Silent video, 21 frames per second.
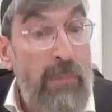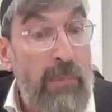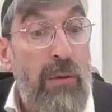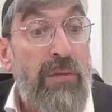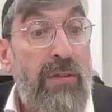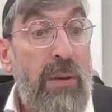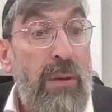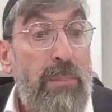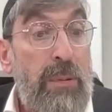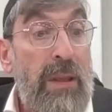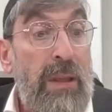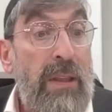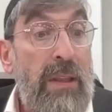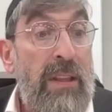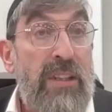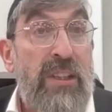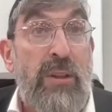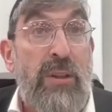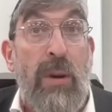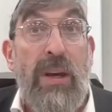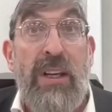move completely.
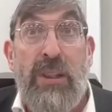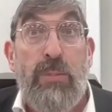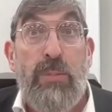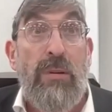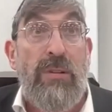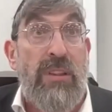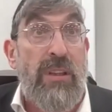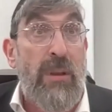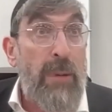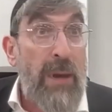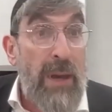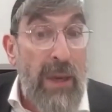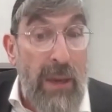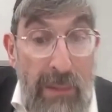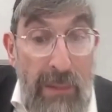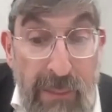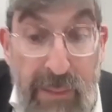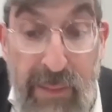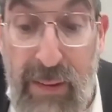This is the way it's supposed to be.